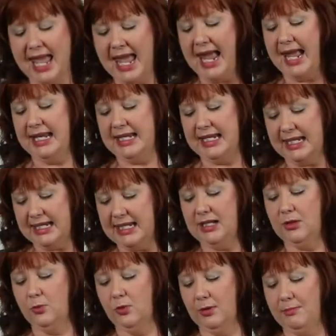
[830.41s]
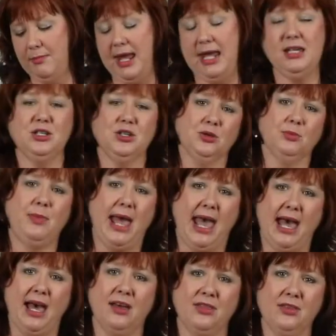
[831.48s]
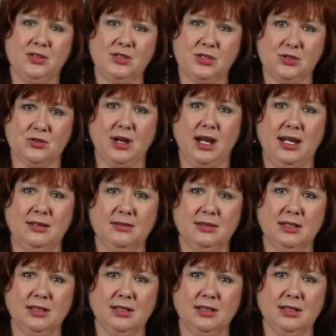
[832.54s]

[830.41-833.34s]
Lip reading: and he will make your path straight."